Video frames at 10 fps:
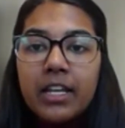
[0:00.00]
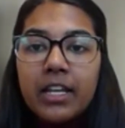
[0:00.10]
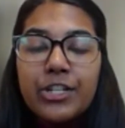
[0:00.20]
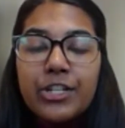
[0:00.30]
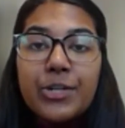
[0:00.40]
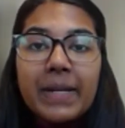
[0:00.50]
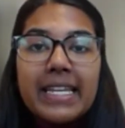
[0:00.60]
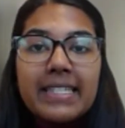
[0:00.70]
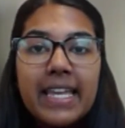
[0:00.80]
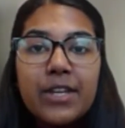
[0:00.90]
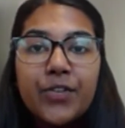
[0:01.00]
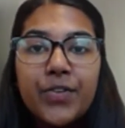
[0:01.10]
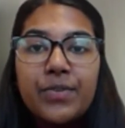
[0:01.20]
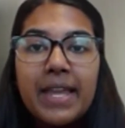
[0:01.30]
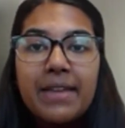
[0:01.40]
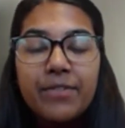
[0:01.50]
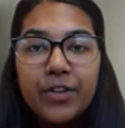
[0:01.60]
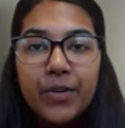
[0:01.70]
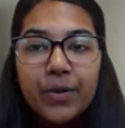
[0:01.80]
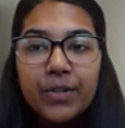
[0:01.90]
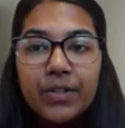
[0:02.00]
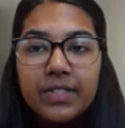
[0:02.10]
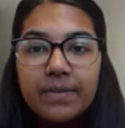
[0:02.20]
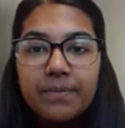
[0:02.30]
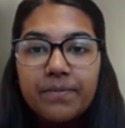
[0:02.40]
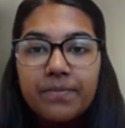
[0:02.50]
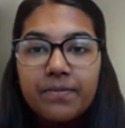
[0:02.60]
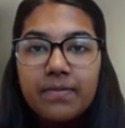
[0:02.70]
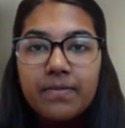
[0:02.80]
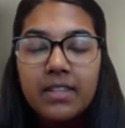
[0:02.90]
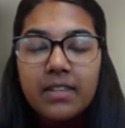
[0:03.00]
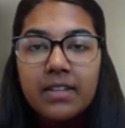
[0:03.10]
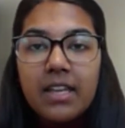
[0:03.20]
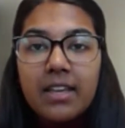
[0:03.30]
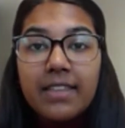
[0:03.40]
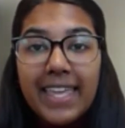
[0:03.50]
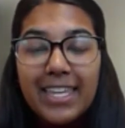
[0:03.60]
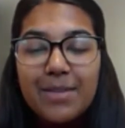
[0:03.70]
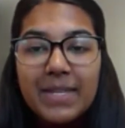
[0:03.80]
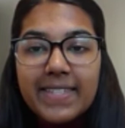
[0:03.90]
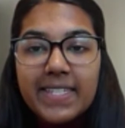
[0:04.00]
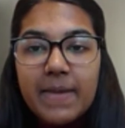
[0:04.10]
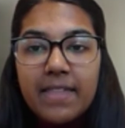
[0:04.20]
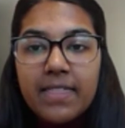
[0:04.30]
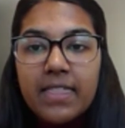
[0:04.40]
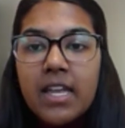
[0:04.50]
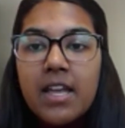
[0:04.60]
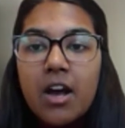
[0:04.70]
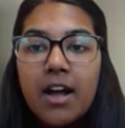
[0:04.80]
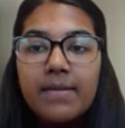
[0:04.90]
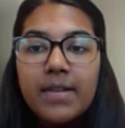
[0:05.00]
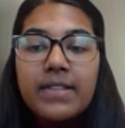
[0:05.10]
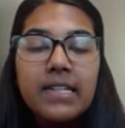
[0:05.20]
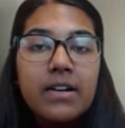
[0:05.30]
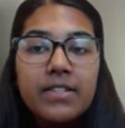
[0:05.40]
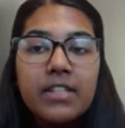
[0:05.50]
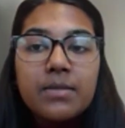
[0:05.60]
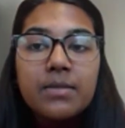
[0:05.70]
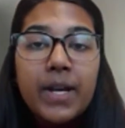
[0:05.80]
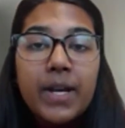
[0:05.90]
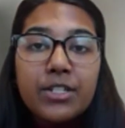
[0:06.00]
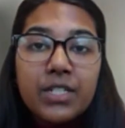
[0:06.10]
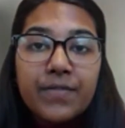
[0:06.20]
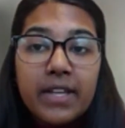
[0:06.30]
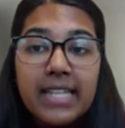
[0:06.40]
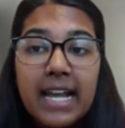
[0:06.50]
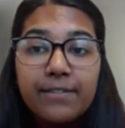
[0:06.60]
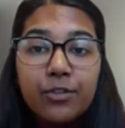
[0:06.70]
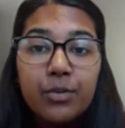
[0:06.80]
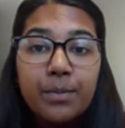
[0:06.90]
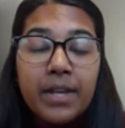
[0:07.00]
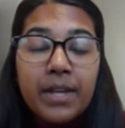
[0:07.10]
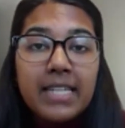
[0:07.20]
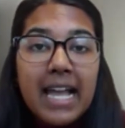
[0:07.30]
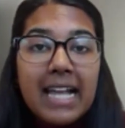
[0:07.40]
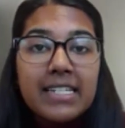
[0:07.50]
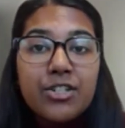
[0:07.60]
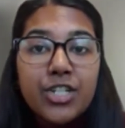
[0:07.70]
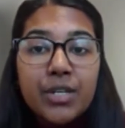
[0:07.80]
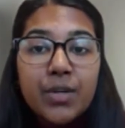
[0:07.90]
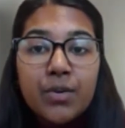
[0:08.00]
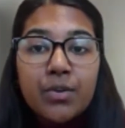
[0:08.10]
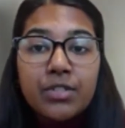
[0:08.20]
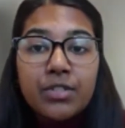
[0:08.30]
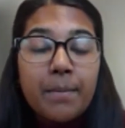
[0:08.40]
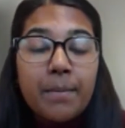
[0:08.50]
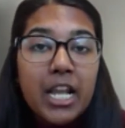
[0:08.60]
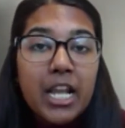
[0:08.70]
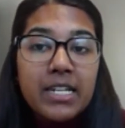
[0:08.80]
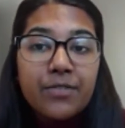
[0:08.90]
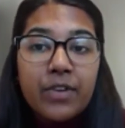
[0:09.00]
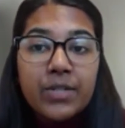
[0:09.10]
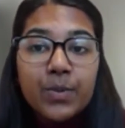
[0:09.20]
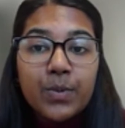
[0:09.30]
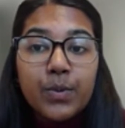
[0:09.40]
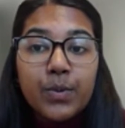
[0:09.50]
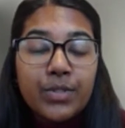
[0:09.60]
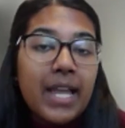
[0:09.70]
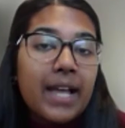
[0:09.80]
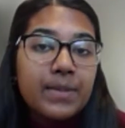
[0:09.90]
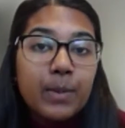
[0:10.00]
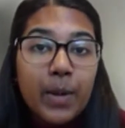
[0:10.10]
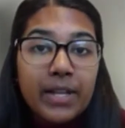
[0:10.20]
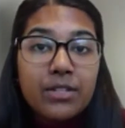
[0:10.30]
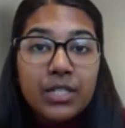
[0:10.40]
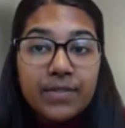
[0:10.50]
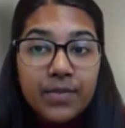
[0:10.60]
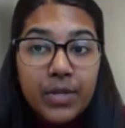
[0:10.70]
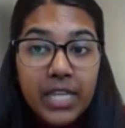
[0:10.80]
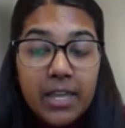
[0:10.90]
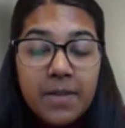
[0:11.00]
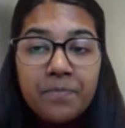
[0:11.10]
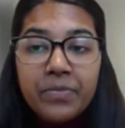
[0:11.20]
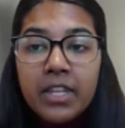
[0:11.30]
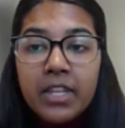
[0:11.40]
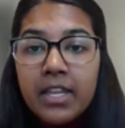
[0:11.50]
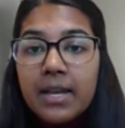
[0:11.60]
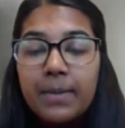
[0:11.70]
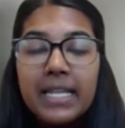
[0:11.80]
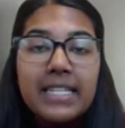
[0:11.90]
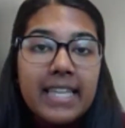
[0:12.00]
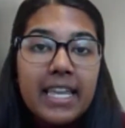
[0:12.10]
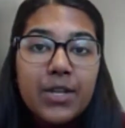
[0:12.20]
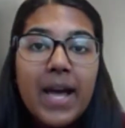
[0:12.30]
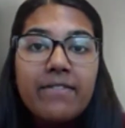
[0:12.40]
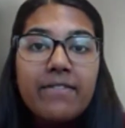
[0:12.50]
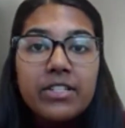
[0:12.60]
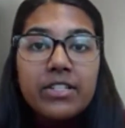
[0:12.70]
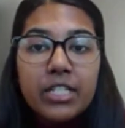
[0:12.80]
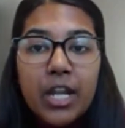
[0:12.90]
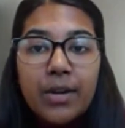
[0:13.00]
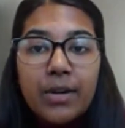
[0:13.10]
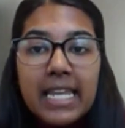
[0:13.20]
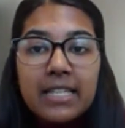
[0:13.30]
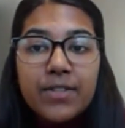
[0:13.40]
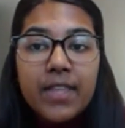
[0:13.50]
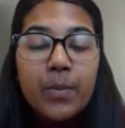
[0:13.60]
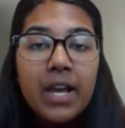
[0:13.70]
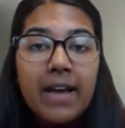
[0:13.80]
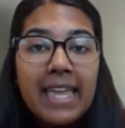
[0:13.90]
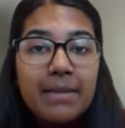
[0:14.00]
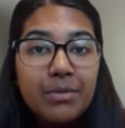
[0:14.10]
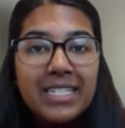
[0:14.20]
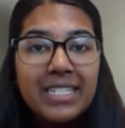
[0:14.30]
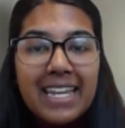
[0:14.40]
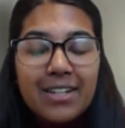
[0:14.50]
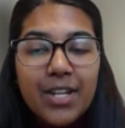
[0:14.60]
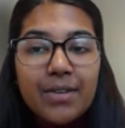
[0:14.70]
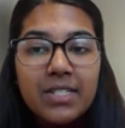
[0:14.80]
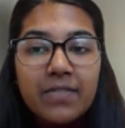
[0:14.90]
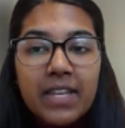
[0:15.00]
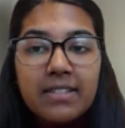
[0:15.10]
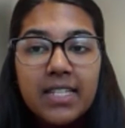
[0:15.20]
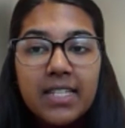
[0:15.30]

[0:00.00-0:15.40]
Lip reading: Could you please state your full name for the court? Thank you, Mr. Smith. I'm going to ask you some questions first and foremost, and in due course, my learned friend will also have some questions for you. Please take your evidence slowly so that we are able to take note of it.